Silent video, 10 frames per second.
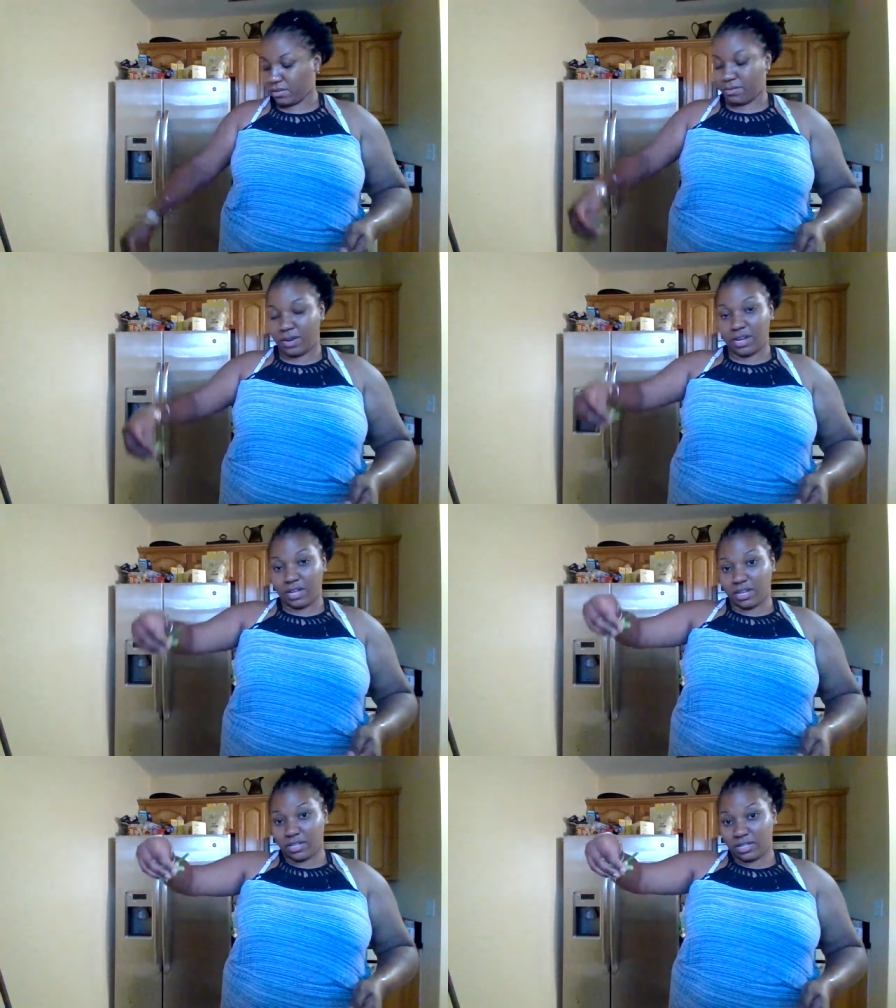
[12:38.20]
red
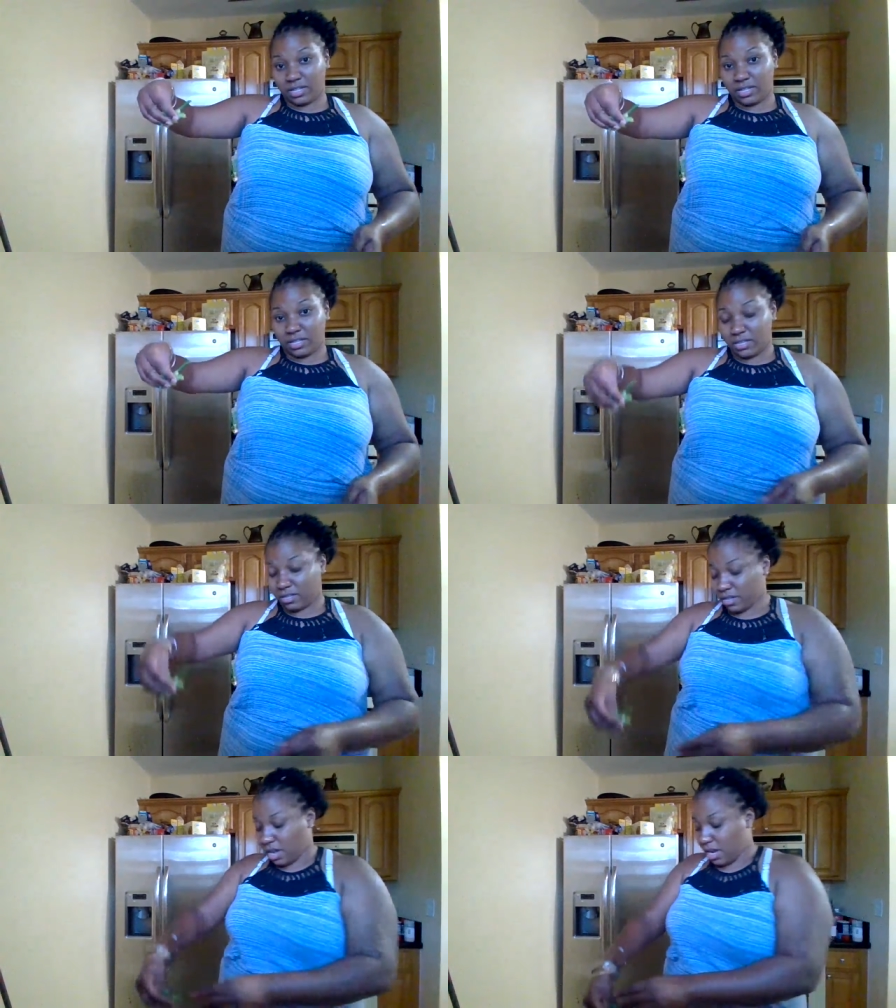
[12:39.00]
onion.
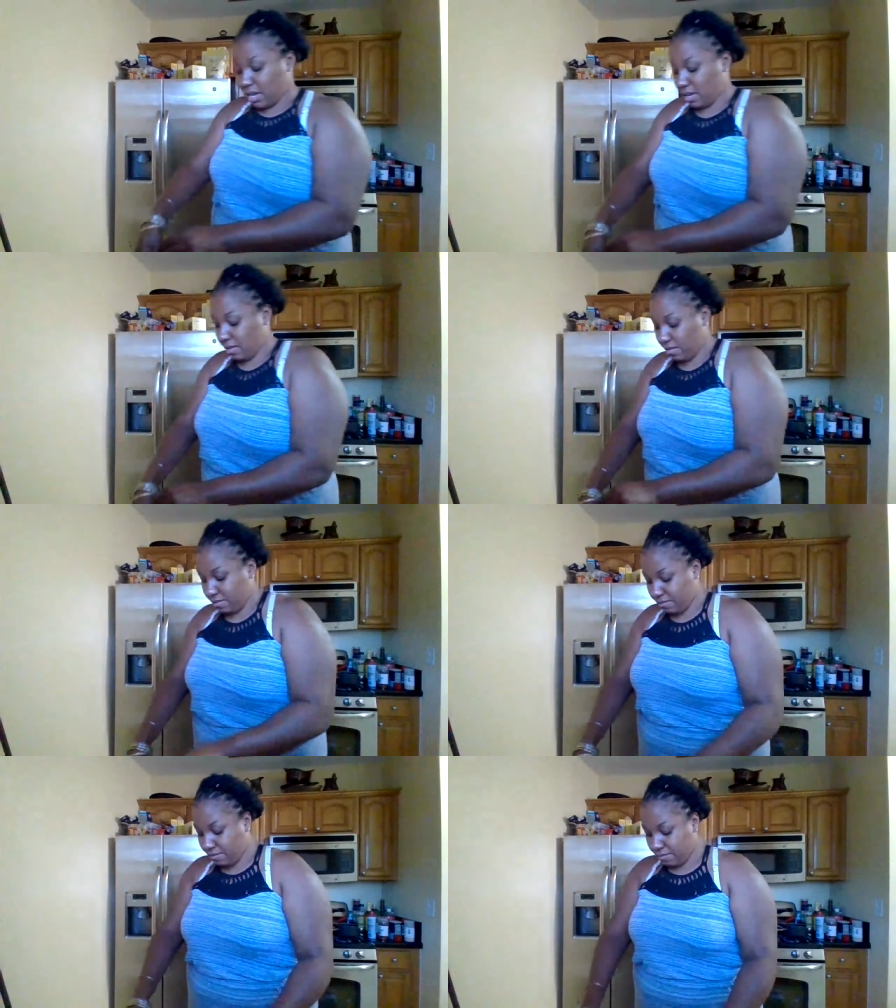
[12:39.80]
All right,
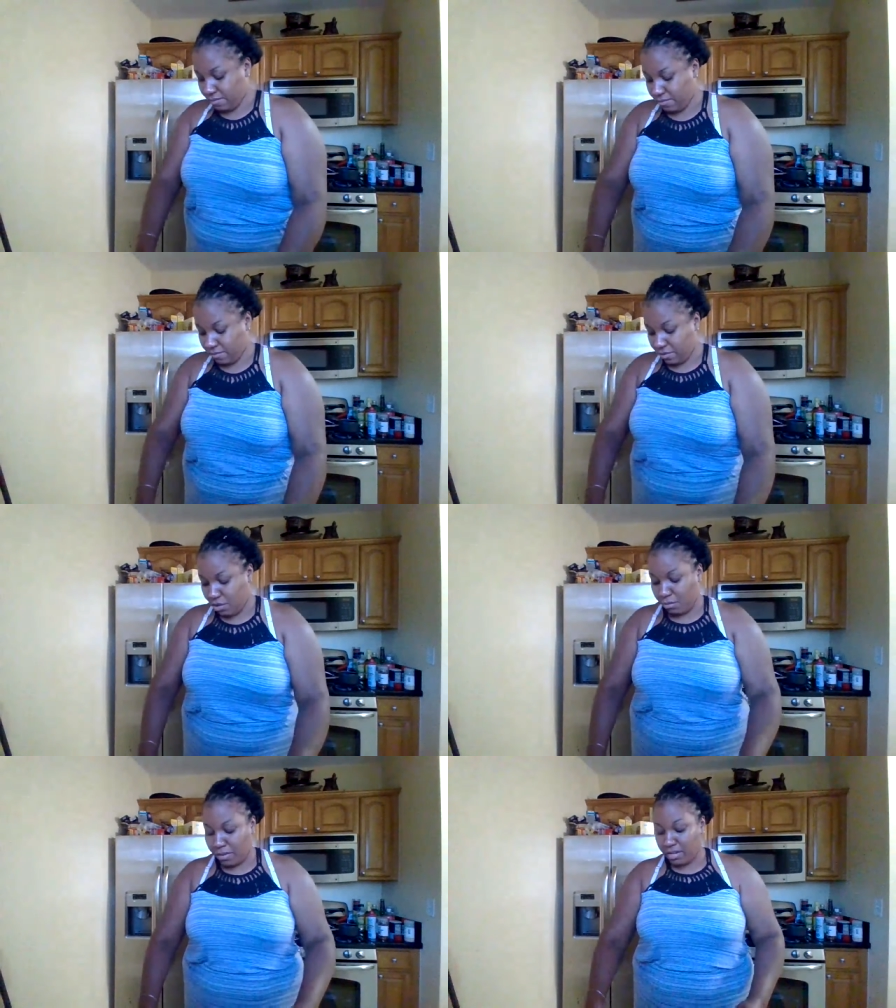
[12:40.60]

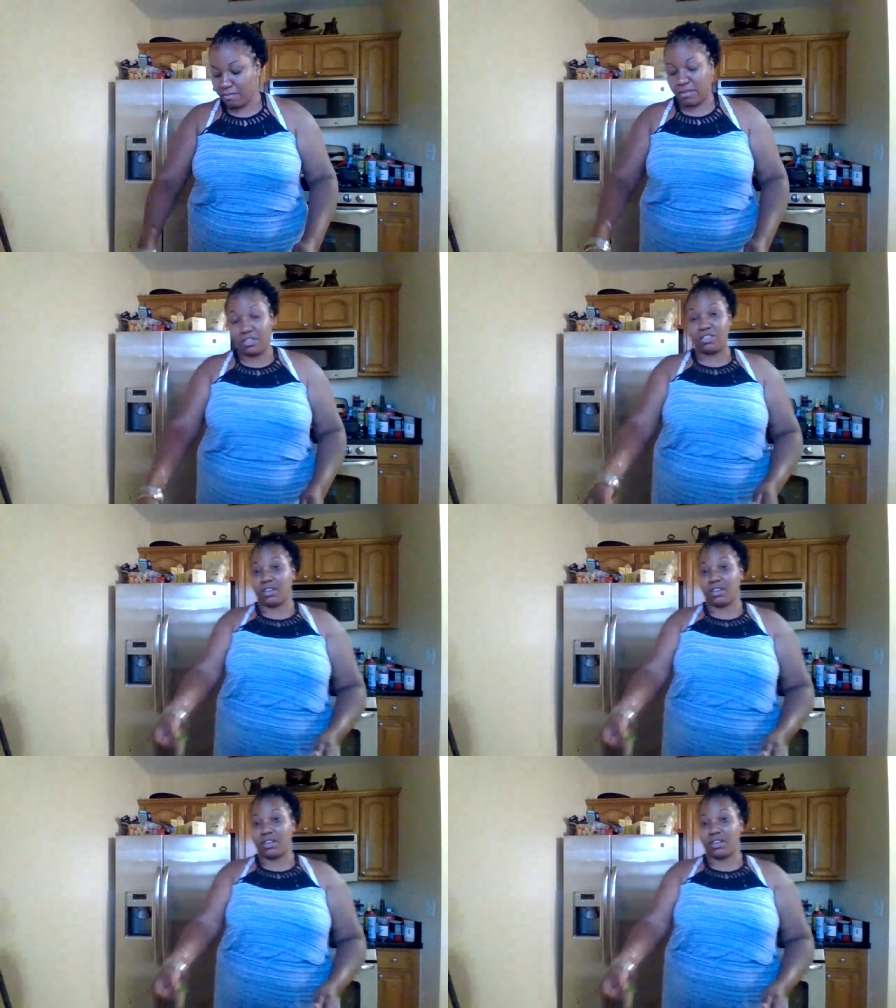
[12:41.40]
you put as much as you're